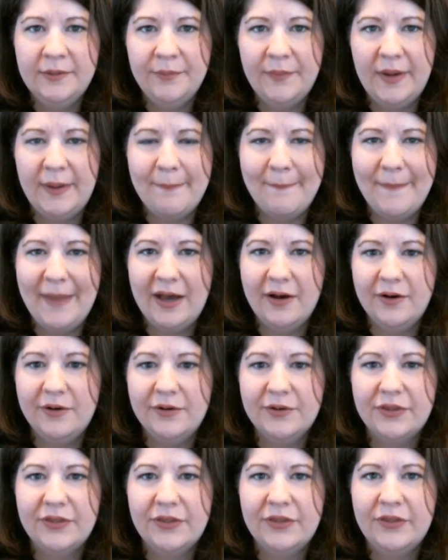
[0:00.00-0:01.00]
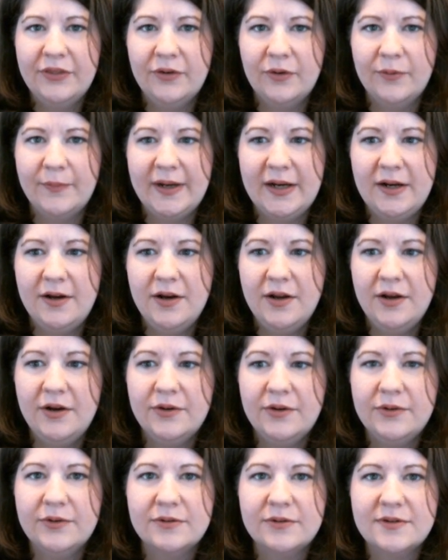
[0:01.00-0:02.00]
my mouth or my
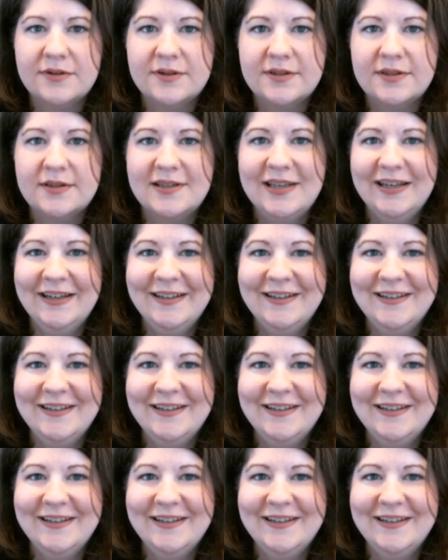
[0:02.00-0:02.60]
nose.